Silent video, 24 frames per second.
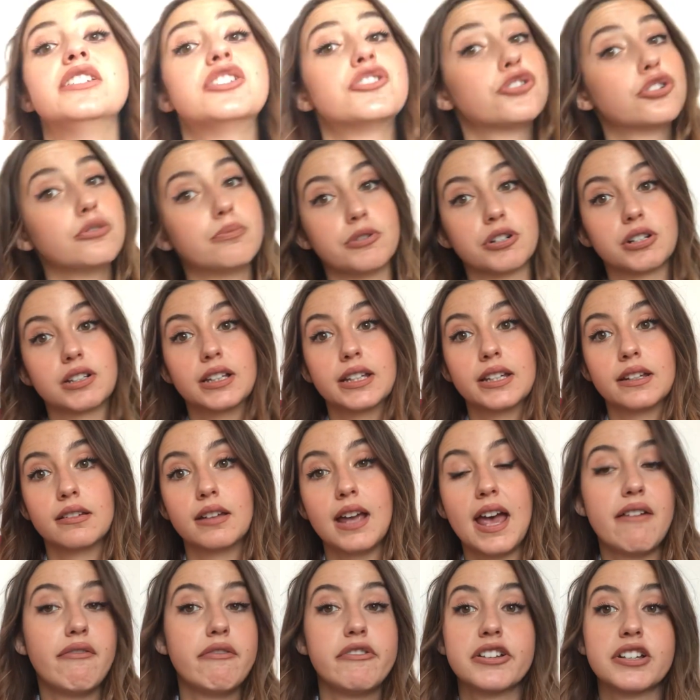it's super clean.
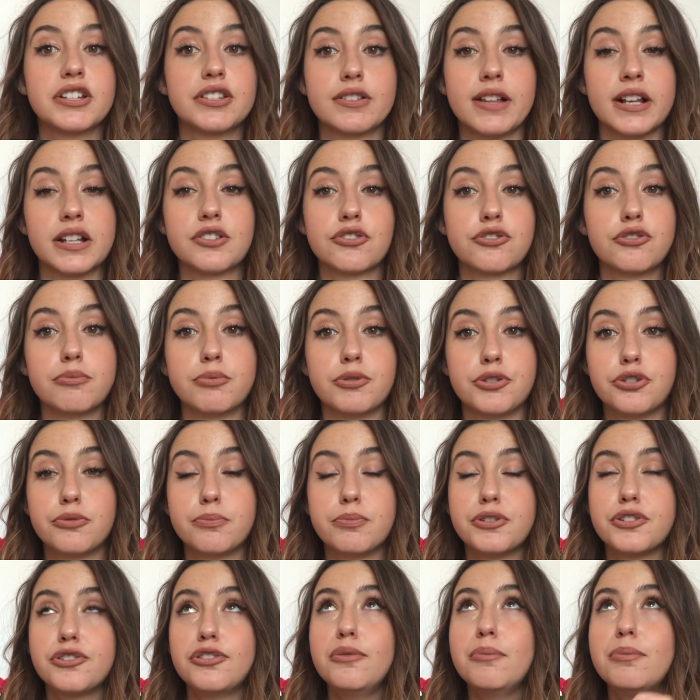Everything's like super
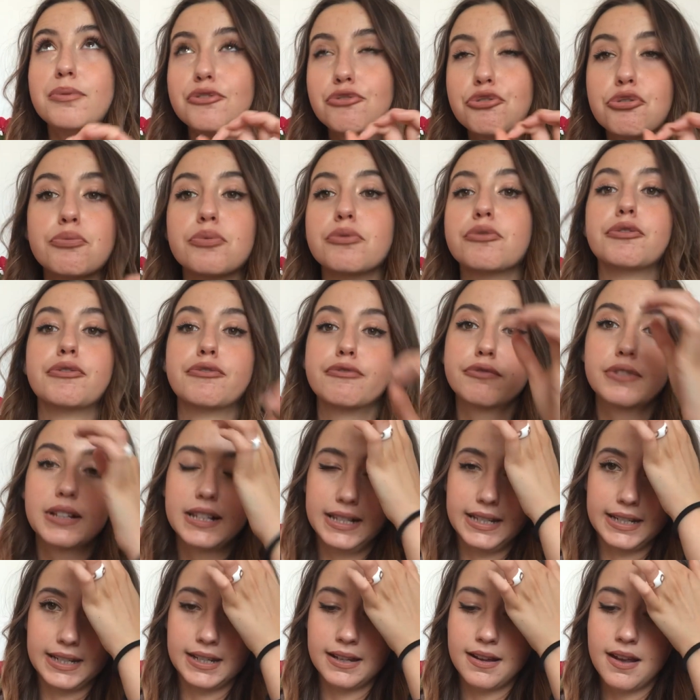
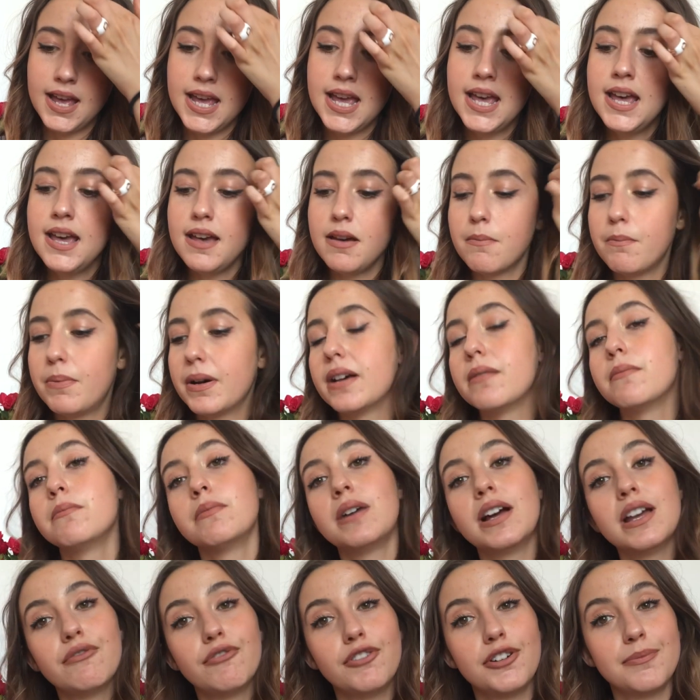clean. But
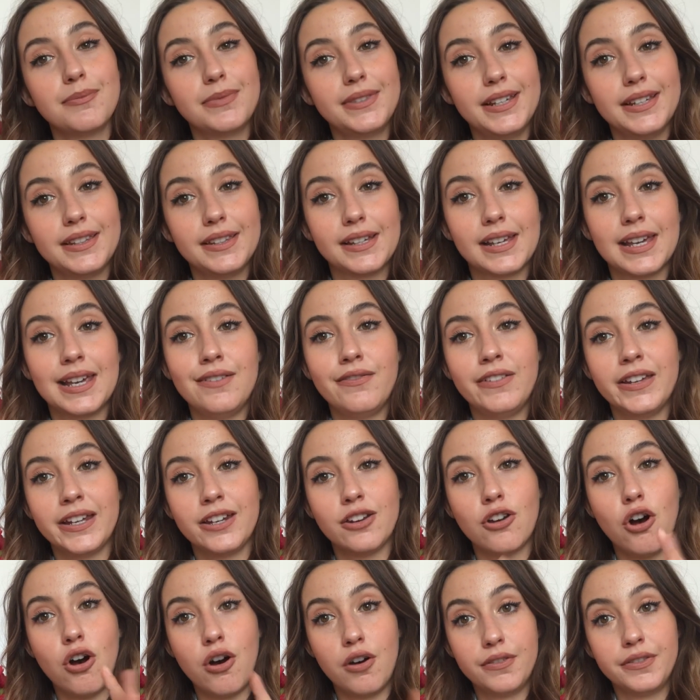my room did give
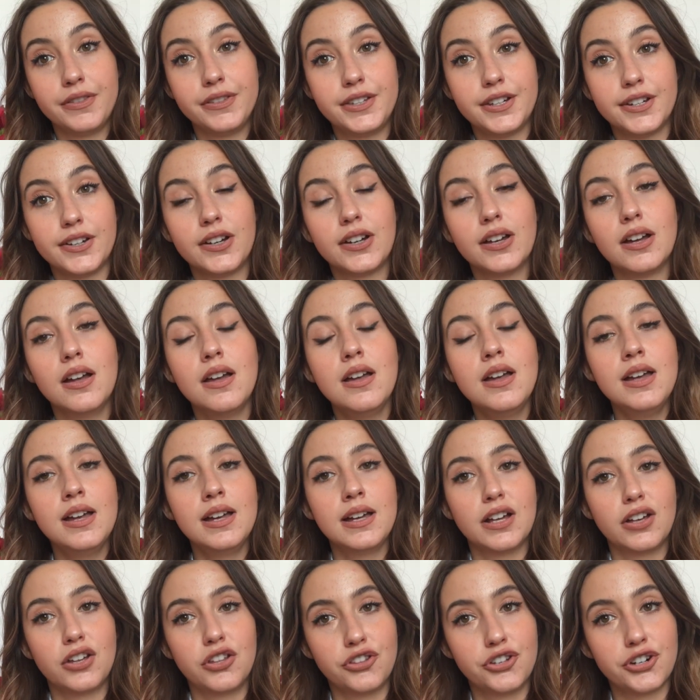in on the
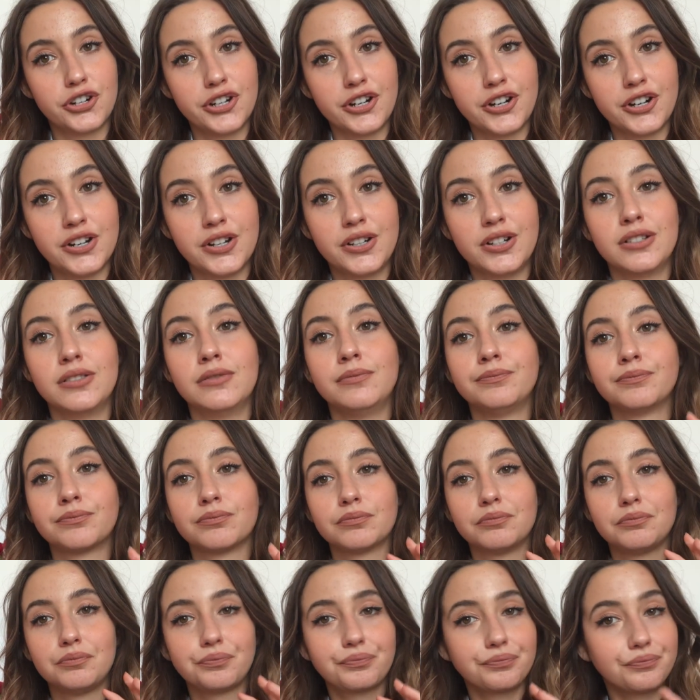internal
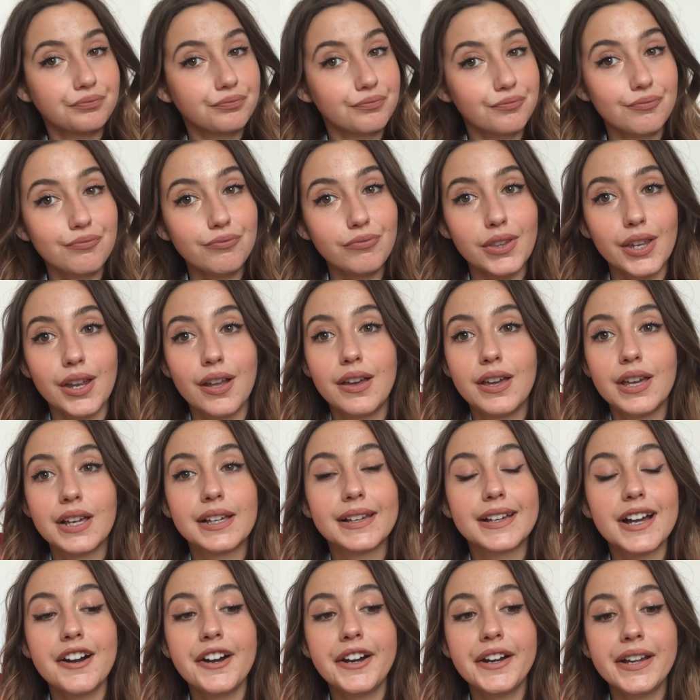
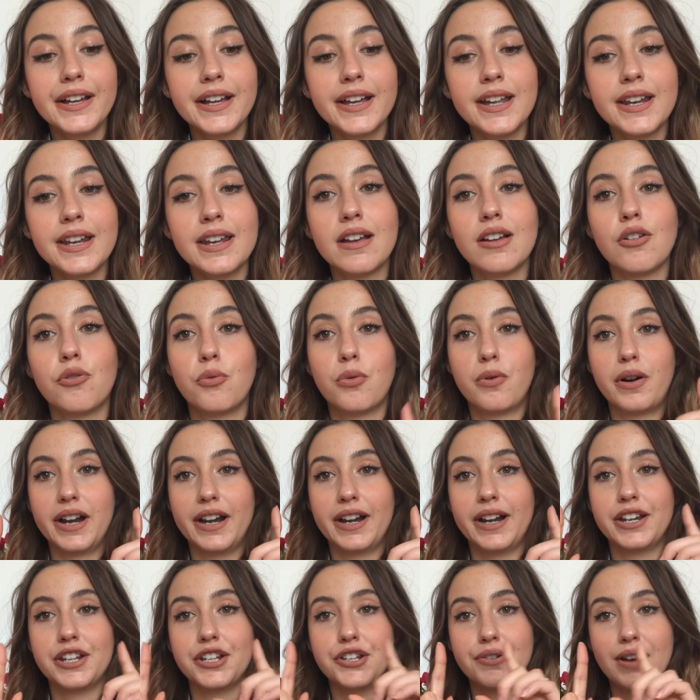garden,
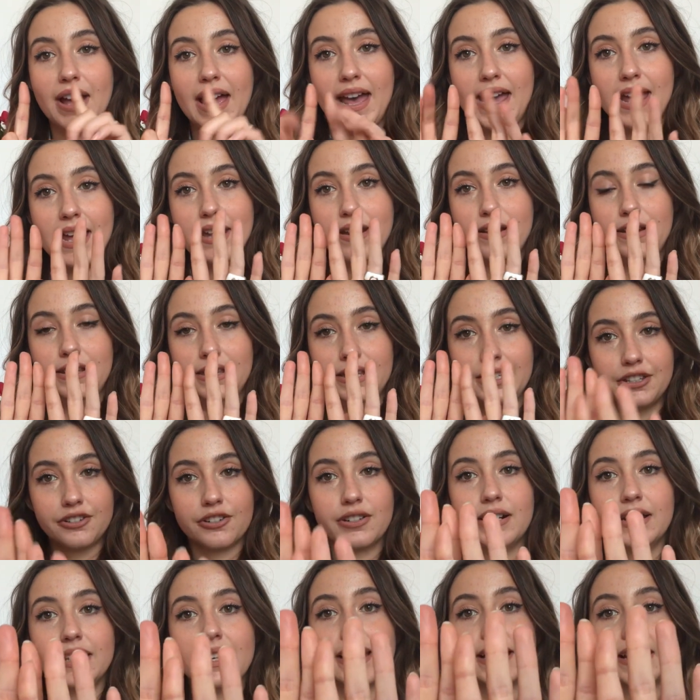where you had
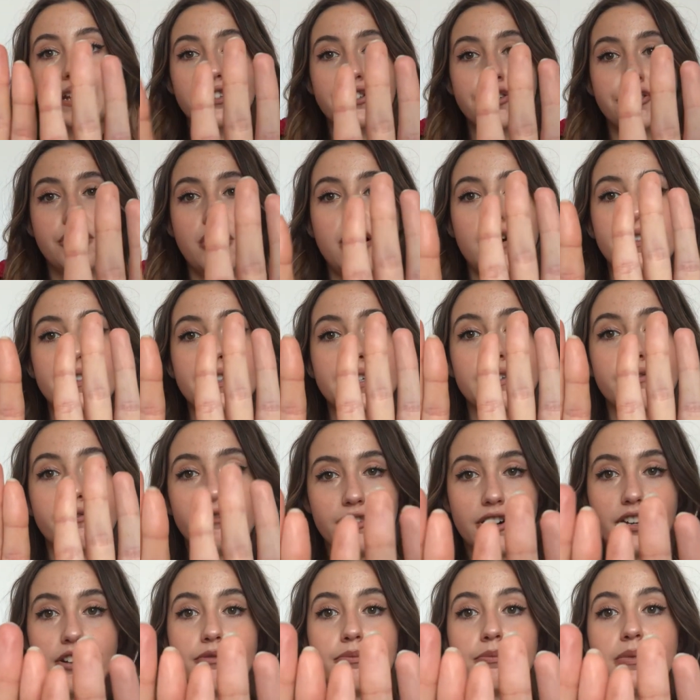literally, I kid you not, in
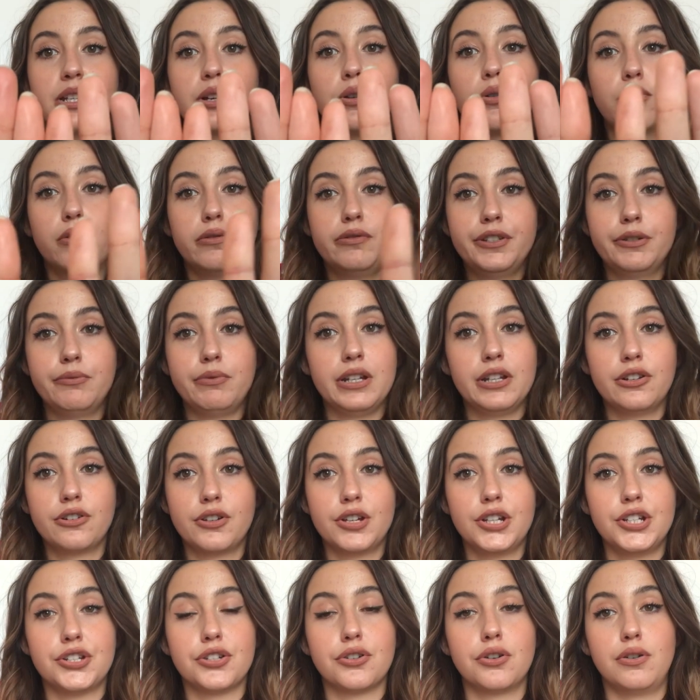front of me all the
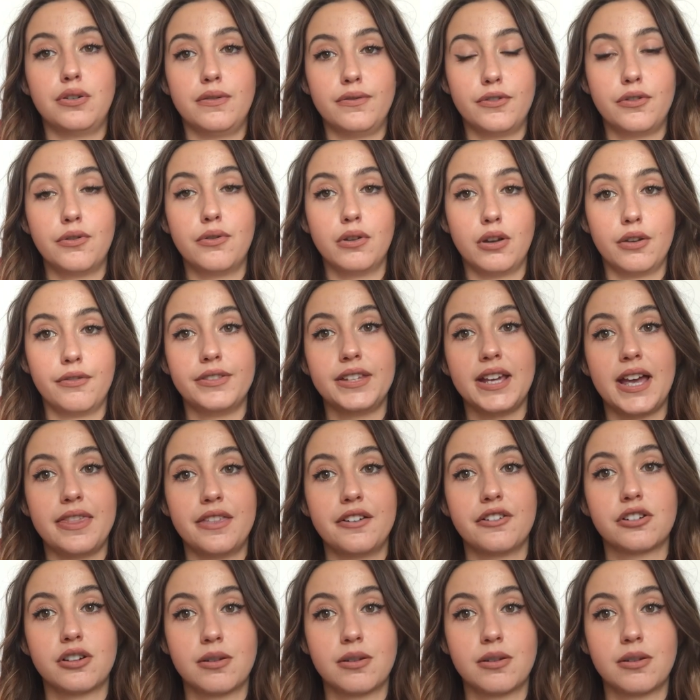windows of all of the other